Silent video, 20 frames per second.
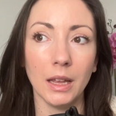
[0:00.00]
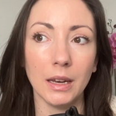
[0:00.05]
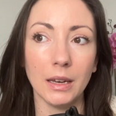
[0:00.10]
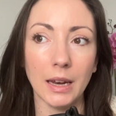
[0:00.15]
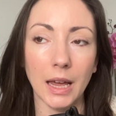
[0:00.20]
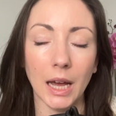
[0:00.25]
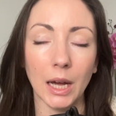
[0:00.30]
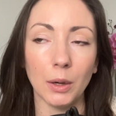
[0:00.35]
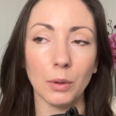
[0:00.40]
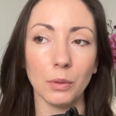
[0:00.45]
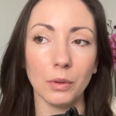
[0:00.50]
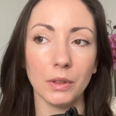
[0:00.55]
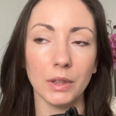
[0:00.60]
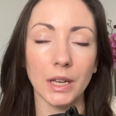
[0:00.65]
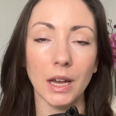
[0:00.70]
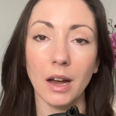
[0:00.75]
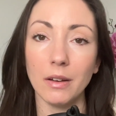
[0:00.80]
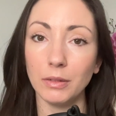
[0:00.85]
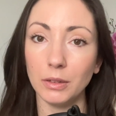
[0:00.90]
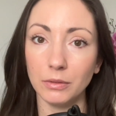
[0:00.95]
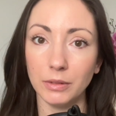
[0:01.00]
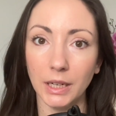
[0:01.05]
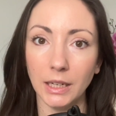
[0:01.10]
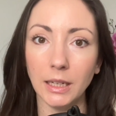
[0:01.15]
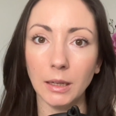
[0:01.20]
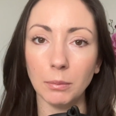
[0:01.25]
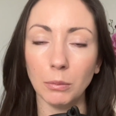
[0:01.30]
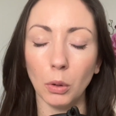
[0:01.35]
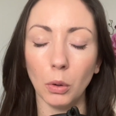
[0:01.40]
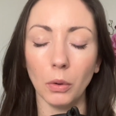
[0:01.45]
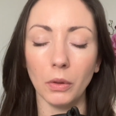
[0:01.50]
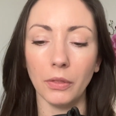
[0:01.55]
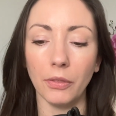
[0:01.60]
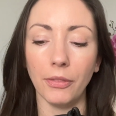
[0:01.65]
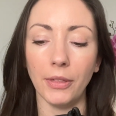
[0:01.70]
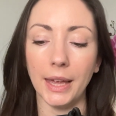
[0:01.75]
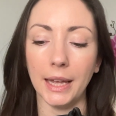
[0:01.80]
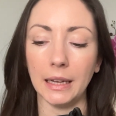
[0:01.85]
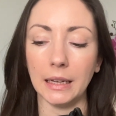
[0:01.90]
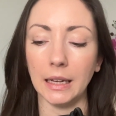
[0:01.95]
Now, the other really important
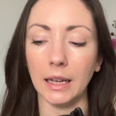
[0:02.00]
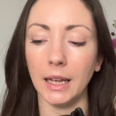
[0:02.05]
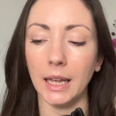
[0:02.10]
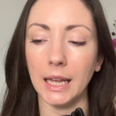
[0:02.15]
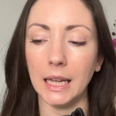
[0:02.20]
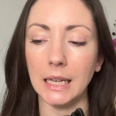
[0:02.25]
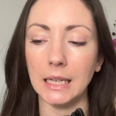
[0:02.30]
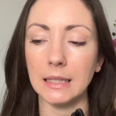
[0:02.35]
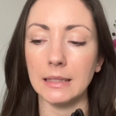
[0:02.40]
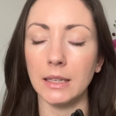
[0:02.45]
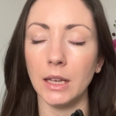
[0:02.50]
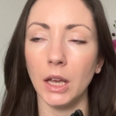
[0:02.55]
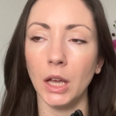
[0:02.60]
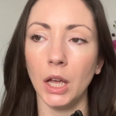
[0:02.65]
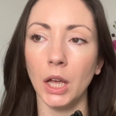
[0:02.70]
thing is